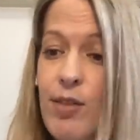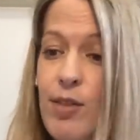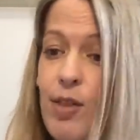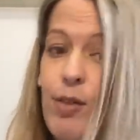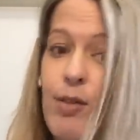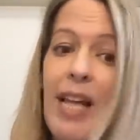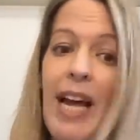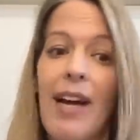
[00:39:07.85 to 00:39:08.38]

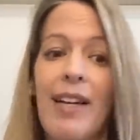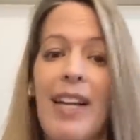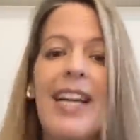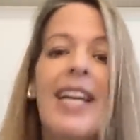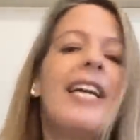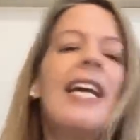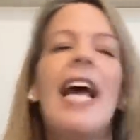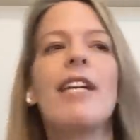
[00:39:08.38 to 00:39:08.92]
Too loud.
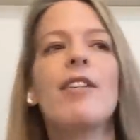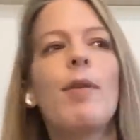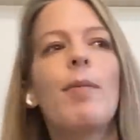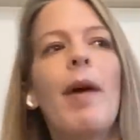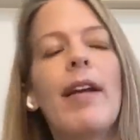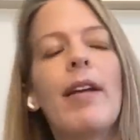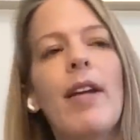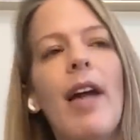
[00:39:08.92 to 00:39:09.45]
Like, and so
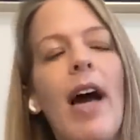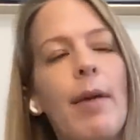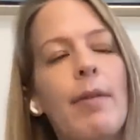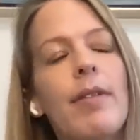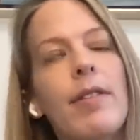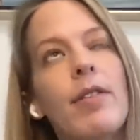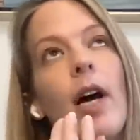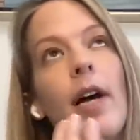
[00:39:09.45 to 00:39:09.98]

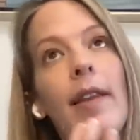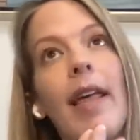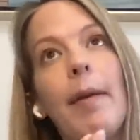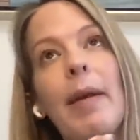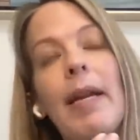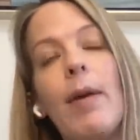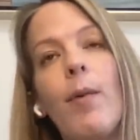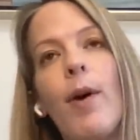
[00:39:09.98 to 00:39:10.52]
not that
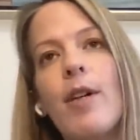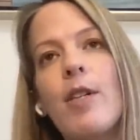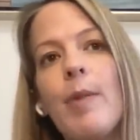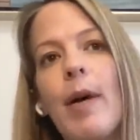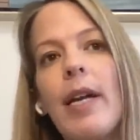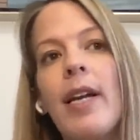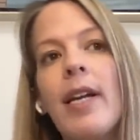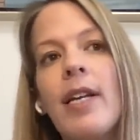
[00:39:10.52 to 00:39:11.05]
many words,
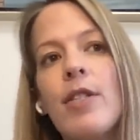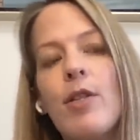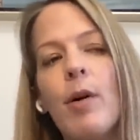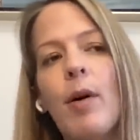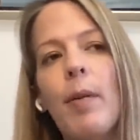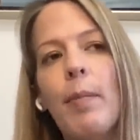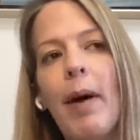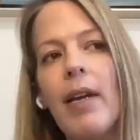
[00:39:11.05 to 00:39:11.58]
but
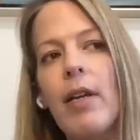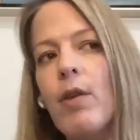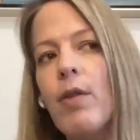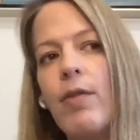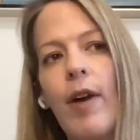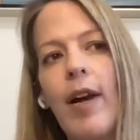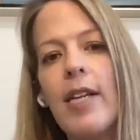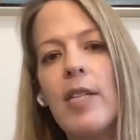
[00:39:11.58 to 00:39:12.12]
so my new
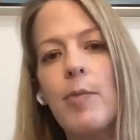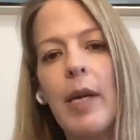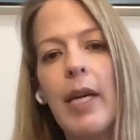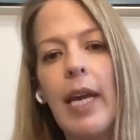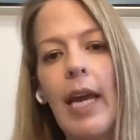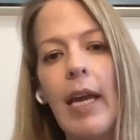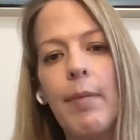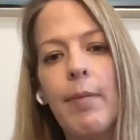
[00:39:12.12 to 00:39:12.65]
phrase
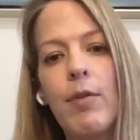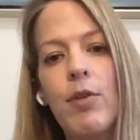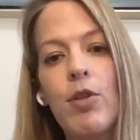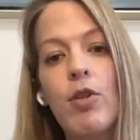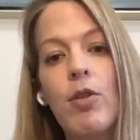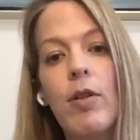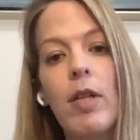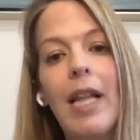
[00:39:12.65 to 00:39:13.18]
became
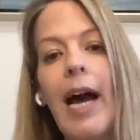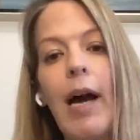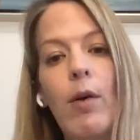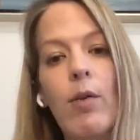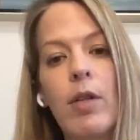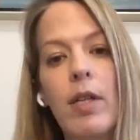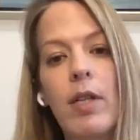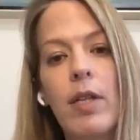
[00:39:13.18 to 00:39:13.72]

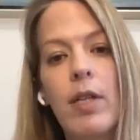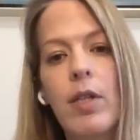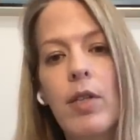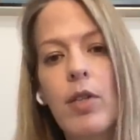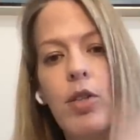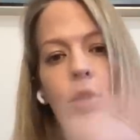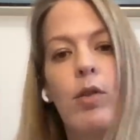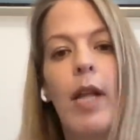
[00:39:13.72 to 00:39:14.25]
loud,
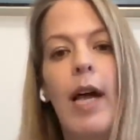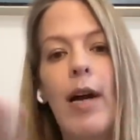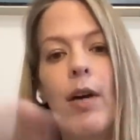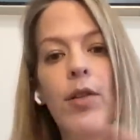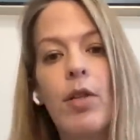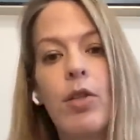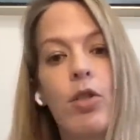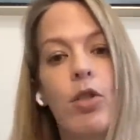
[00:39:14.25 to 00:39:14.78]
too
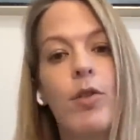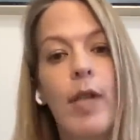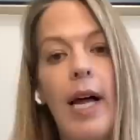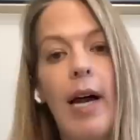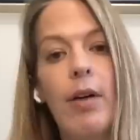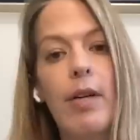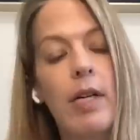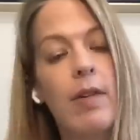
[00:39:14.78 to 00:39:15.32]
loud, too loud.